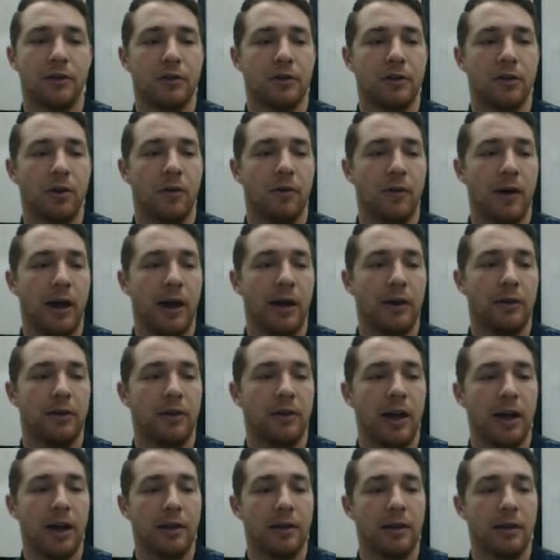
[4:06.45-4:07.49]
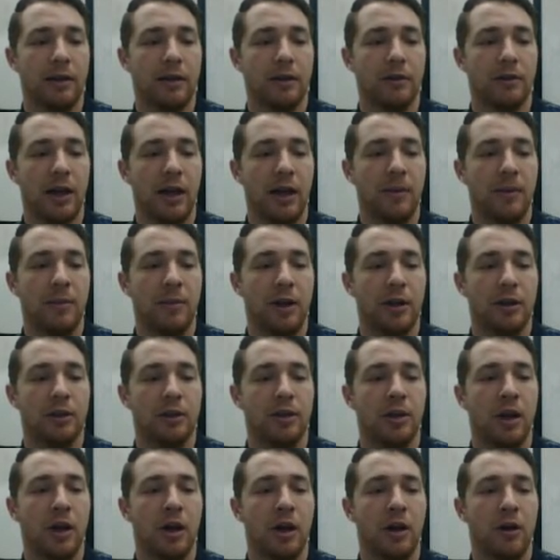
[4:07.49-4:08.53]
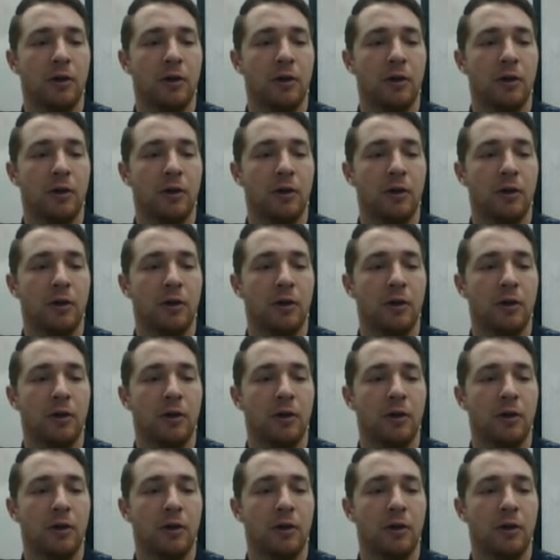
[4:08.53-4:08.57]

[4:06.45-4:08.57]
So if I take this image,